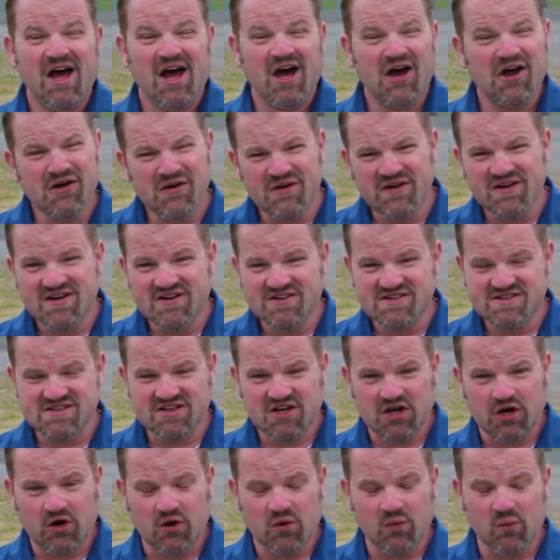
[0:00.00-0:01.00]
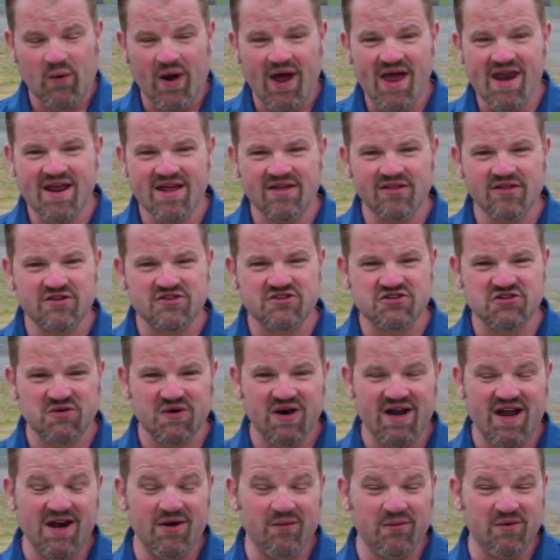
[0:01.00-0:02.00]
100 years ago, riding the
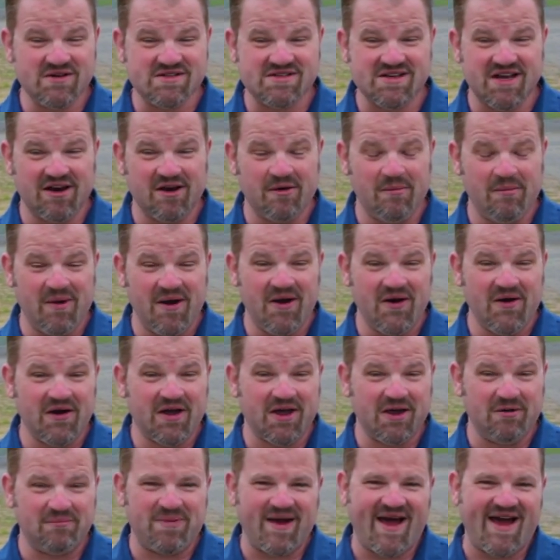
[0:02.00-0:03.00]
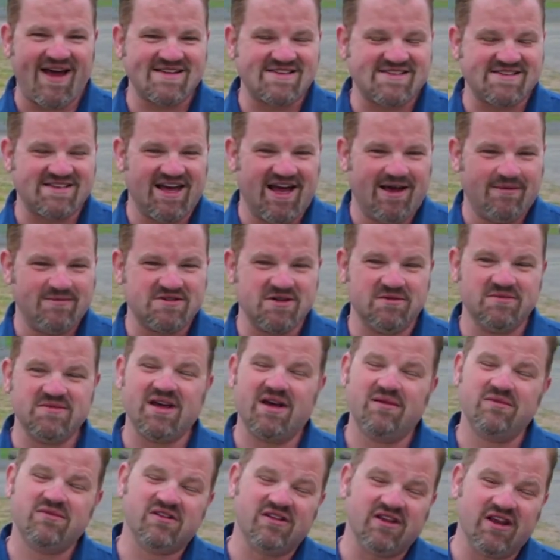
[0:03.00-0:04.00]
train was an American pastime,
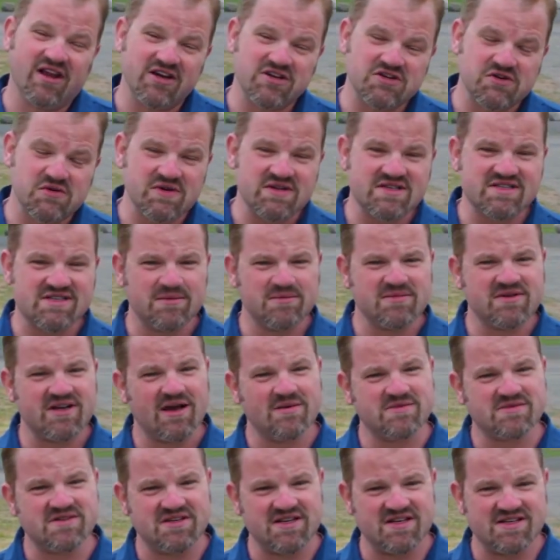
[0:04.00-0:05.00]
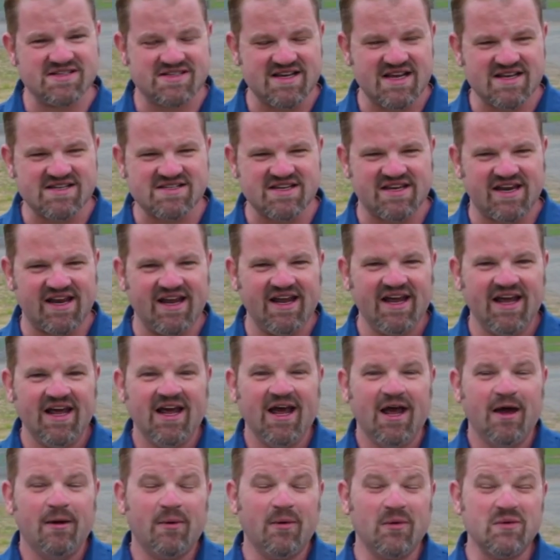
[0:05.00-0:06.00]
sometimes a luxury, sometimes a necessity,
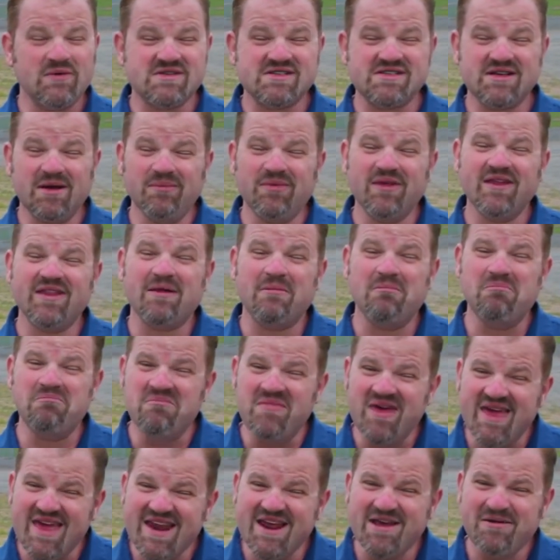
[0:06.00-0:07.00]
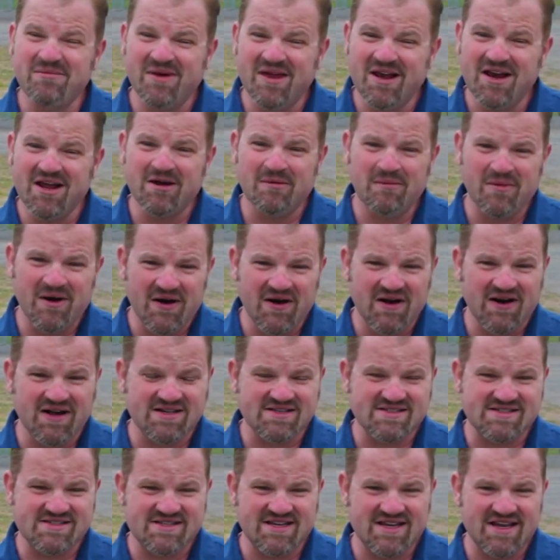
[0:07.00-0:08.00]
but it was something that many, many
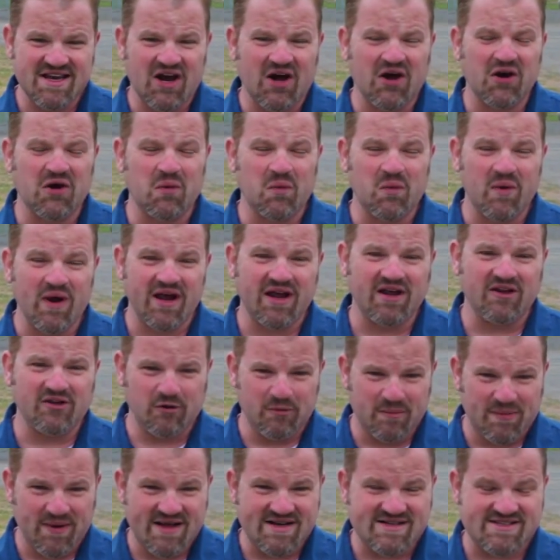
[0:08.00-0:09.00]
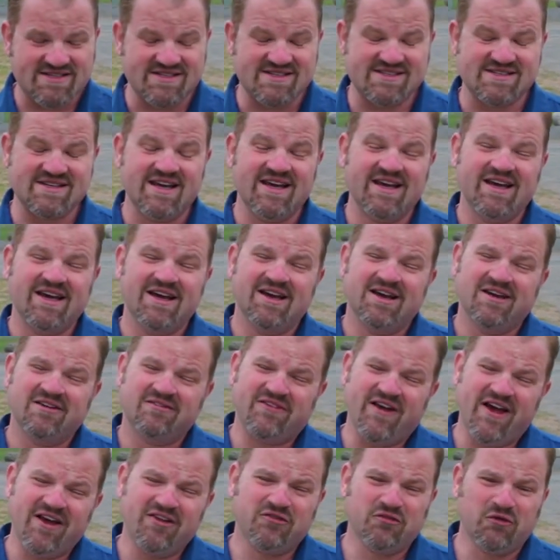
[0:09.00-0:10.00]
Americans did on a regular basis.
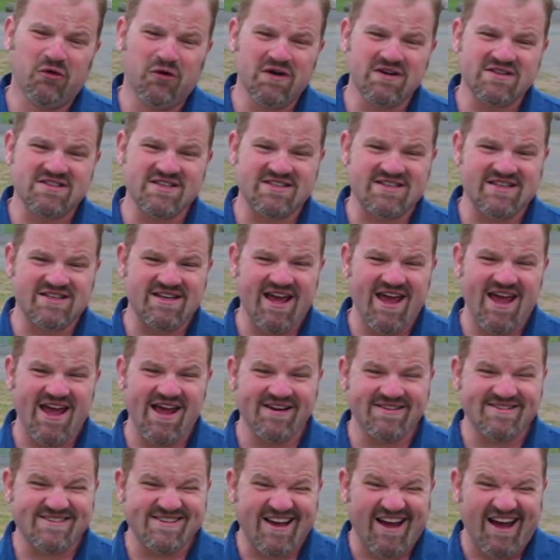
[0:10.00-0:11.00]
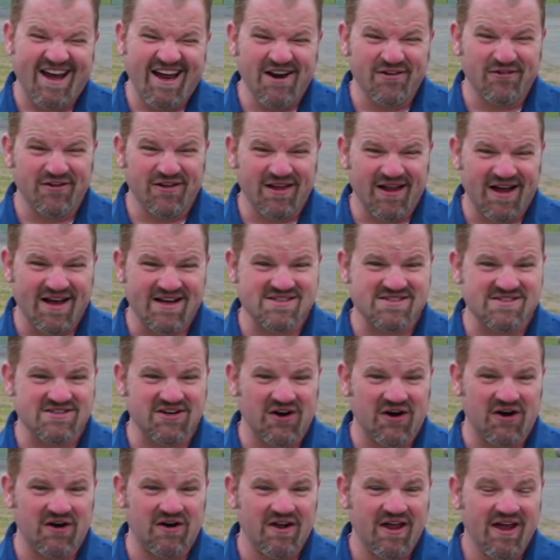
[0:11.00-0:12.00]
Fast forward to today, it's kind of a lost
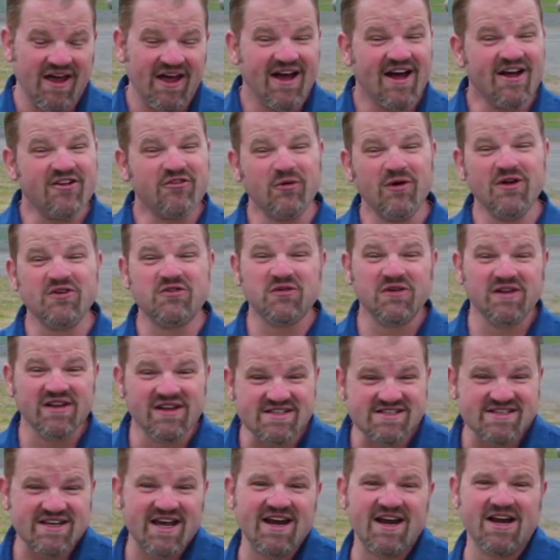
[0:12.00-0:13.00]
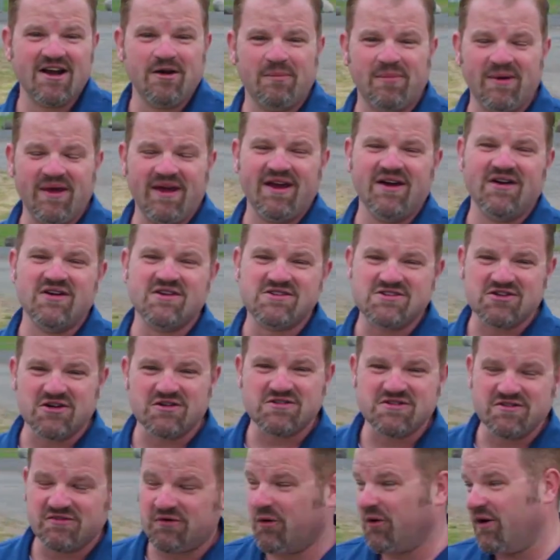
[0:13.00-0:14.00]
art. That's why it's really exciting to be here in
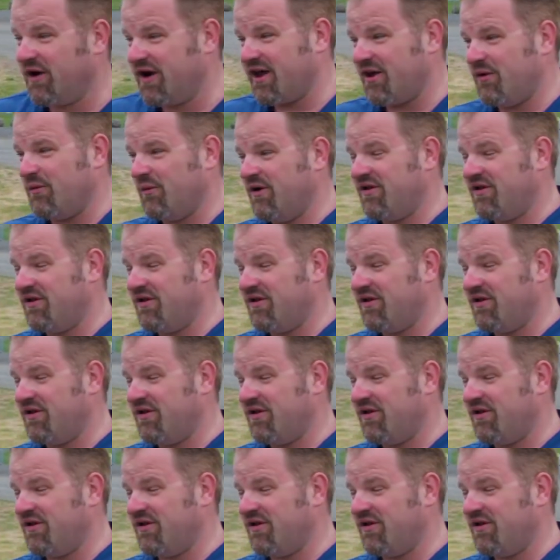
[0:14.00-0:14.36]
Joseph, Oregon